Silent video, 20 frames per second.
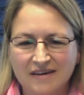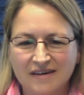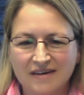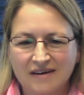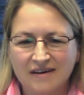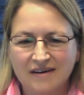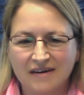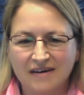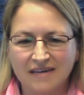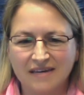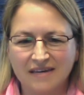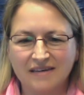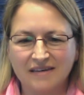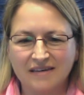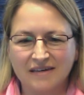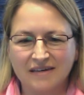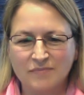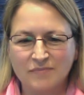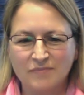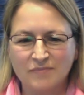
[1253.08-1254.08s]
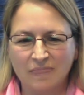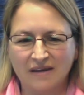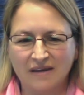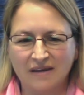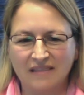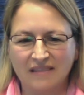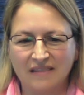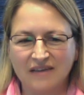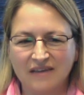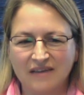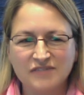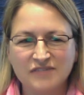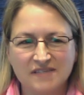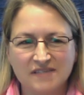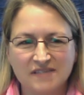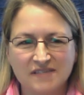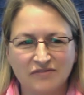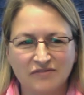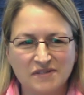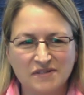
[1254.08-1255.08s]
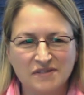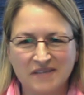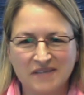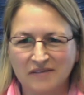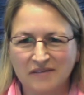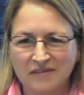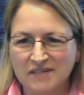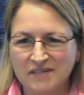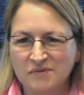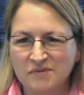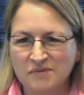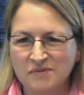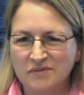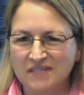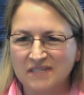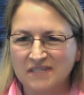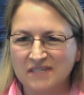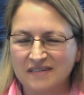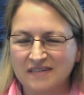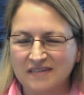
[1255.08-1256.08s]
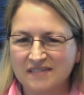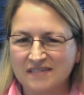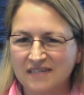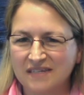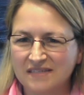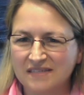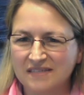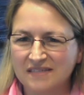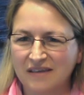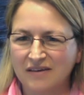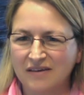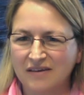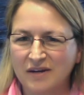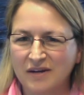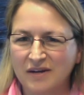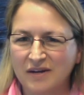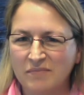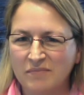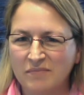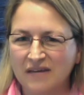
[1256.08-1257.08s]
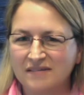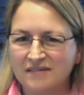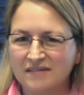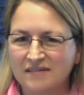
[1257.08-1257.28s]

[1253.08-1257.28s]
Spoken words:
I left Severn Sound as we were delisting because I thought it meant